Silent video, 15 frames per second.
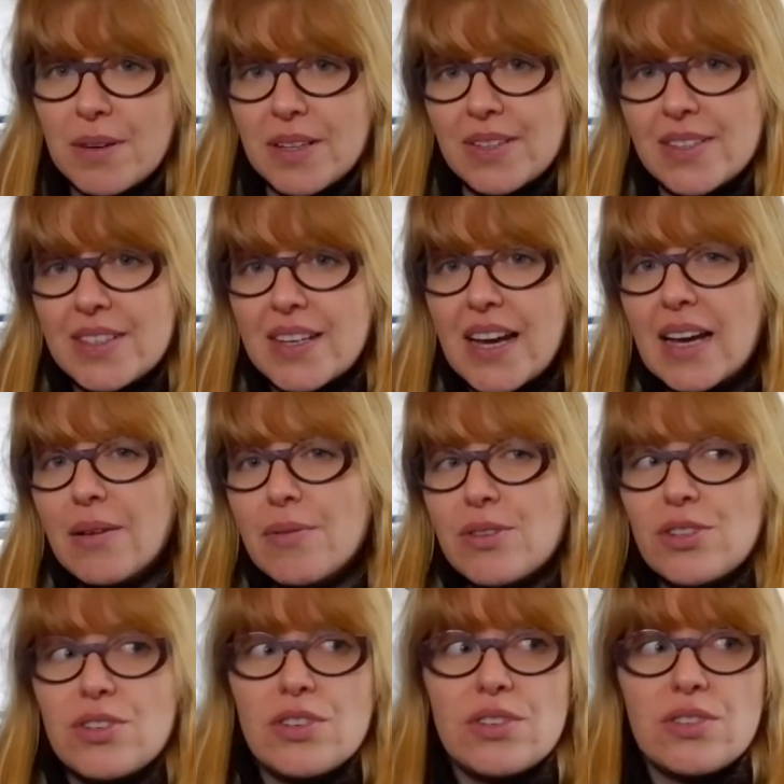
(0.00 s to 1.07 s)
months I was
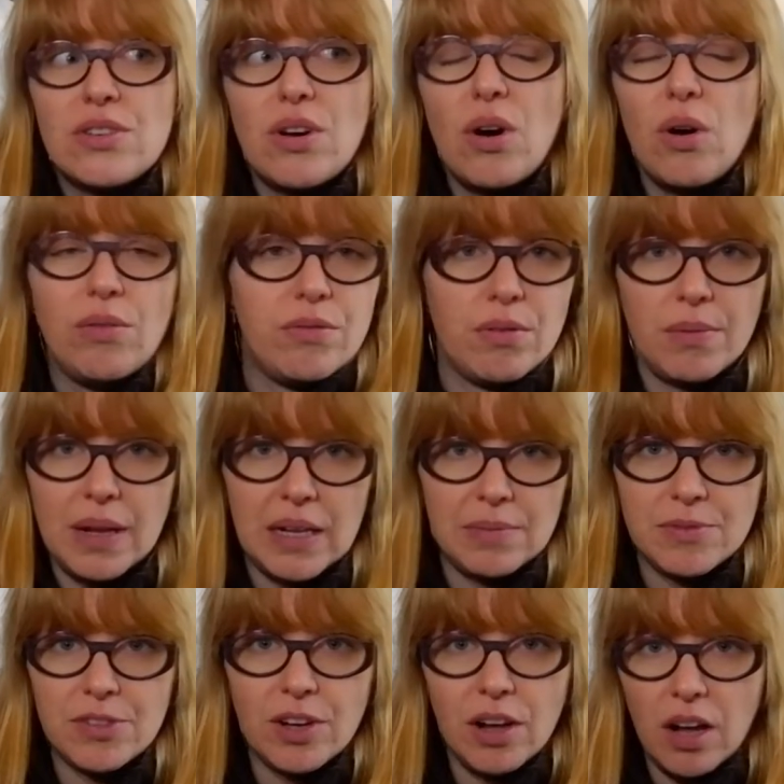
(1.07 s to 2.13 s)
just
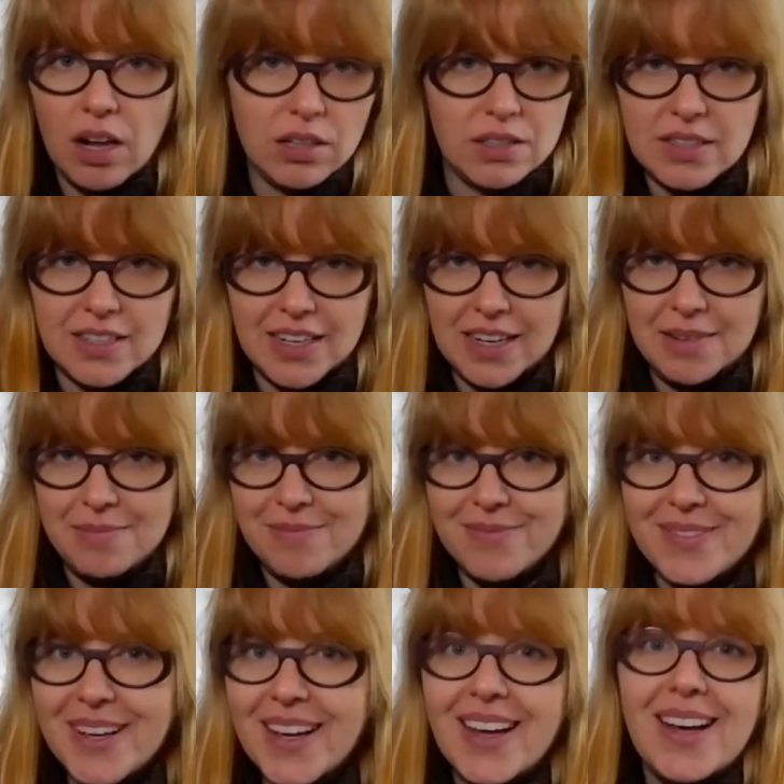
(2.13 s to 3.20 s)
overwhelmed all the time,
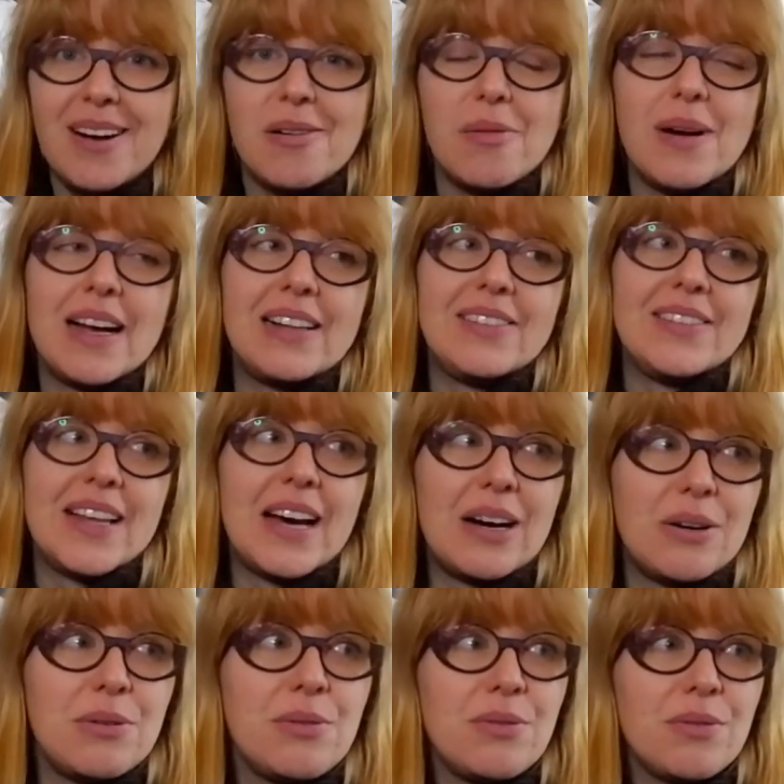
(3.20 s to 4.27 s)
while
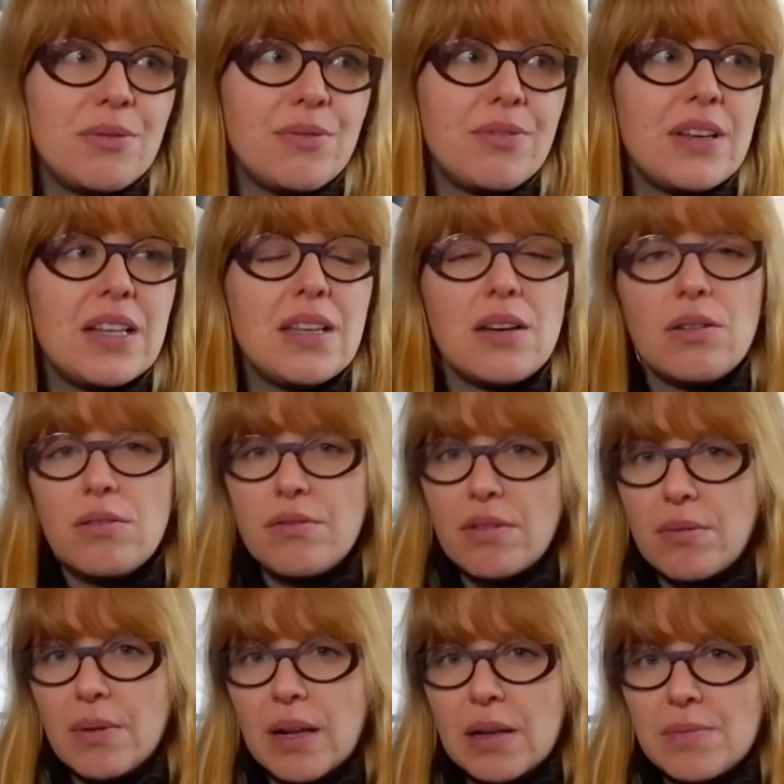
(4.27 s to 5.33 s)
now feeling
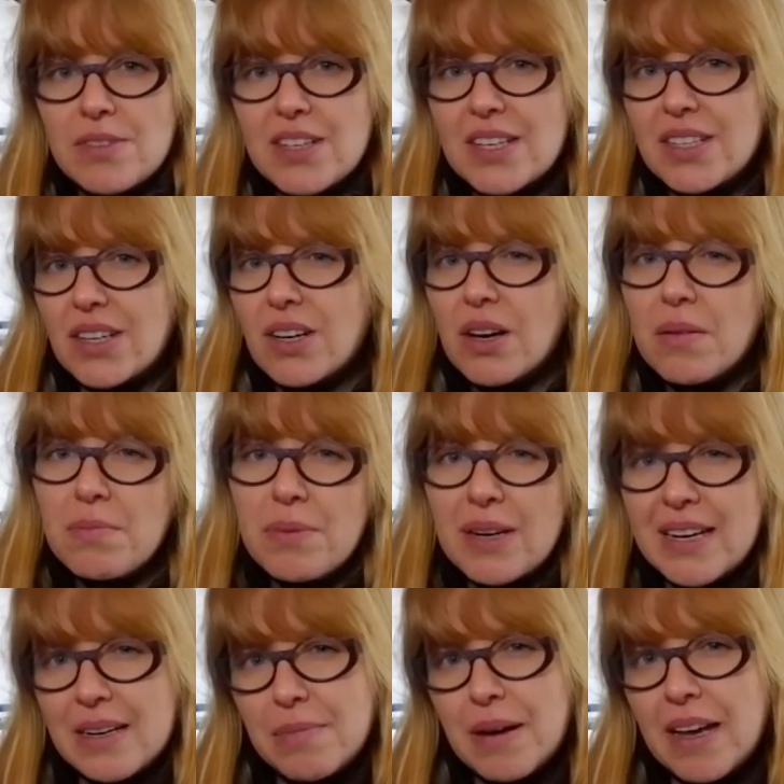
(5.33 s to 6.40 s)
overwhelmed is
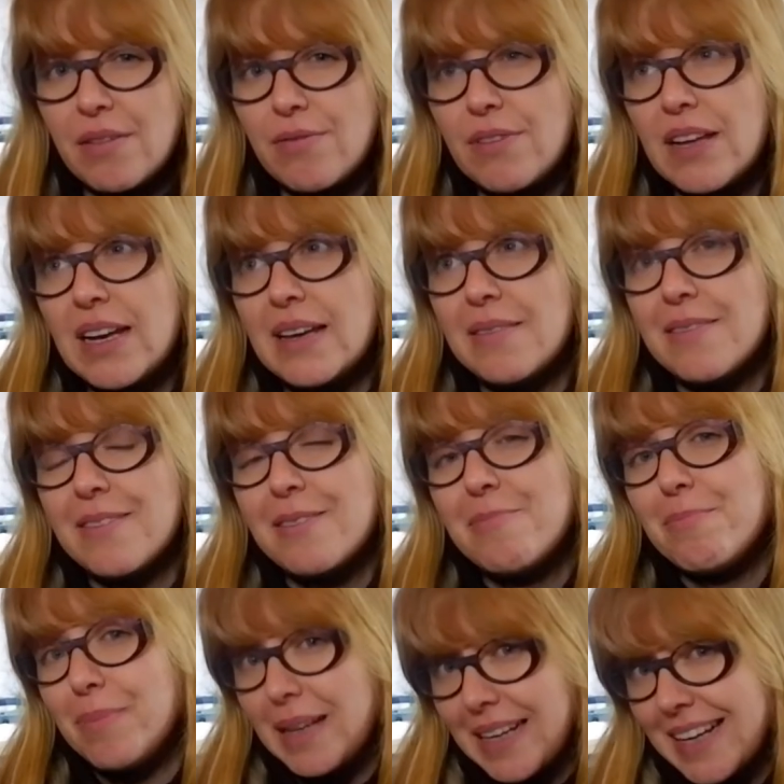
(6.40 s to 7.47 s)
accompanied by feeling
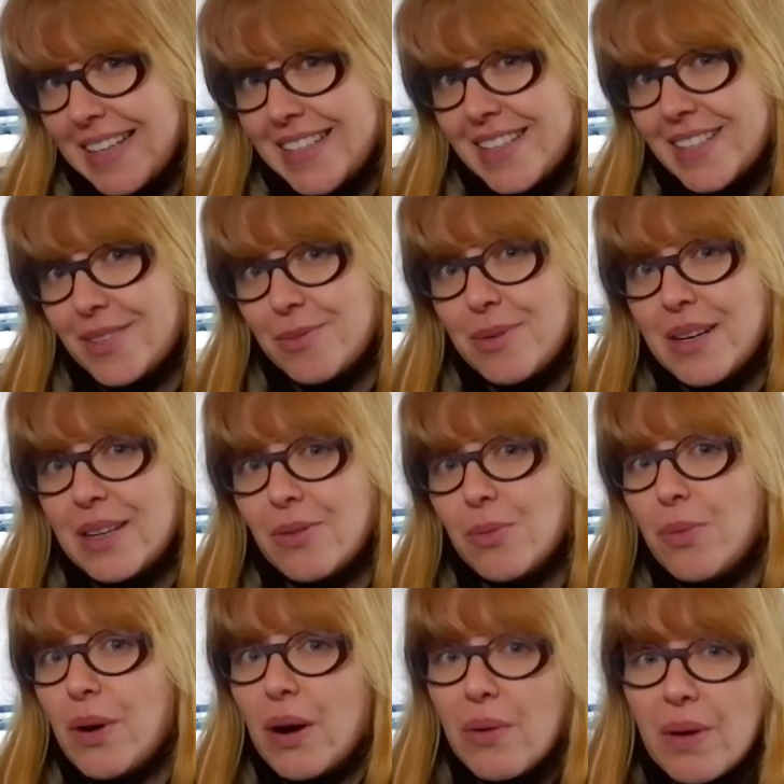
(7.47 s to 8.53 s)
blessed with
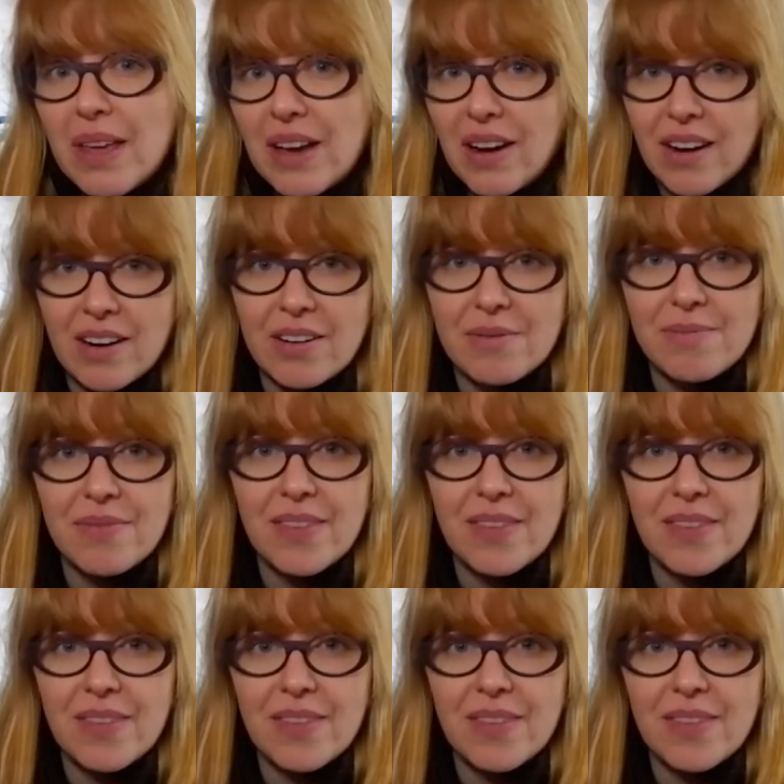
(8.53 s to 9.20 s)
where we are